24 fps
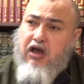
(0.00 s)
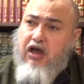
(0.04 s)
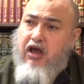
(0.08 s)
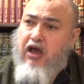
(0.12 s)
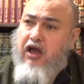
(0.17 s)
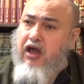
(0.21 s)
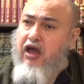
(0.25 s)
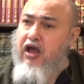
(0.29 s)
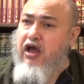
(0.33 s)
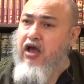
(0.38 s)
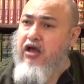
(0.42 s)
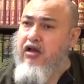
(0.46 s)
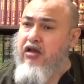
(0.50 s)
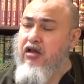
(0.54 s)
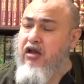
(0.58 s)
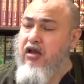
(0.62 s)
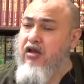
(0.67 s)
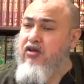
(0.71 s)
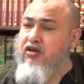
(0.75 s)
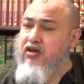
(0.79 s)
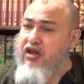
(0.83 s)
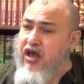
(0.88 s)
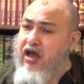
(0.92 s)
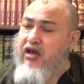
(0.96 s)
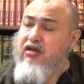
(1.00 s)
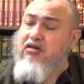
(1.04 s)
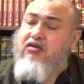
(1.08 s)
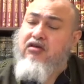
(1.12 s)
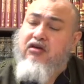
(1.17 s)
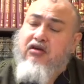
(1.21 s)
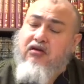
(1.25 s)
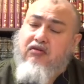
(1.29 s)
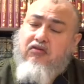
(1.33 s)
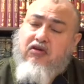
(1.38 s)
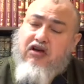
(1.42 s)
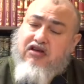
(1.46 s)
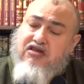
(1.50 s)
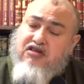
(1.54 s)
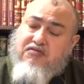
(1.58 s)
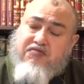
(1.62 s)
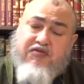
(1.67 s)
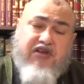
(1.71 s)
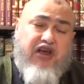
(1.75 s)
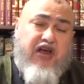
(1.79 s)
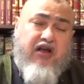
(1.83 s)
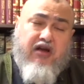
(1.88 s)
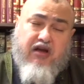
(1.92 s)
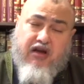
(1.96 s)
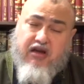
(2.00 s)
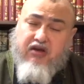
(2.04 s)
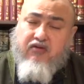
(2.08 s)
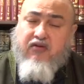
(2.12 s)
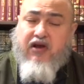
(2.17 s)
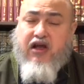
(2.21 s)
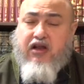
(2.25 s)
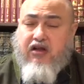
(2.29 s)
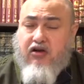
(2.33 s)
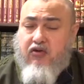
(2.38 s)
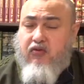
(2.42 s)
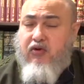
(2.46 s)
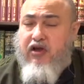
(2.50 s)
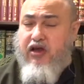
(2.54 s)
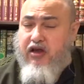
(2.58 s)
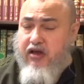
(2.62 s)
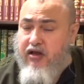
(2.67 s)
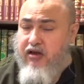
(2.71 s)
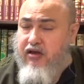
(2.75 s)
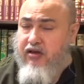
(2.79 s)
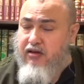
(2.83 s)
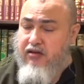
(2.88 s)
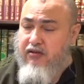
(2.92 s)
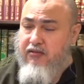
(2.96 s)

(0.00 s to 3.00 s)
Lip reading: And that terrorized me, and I ran away.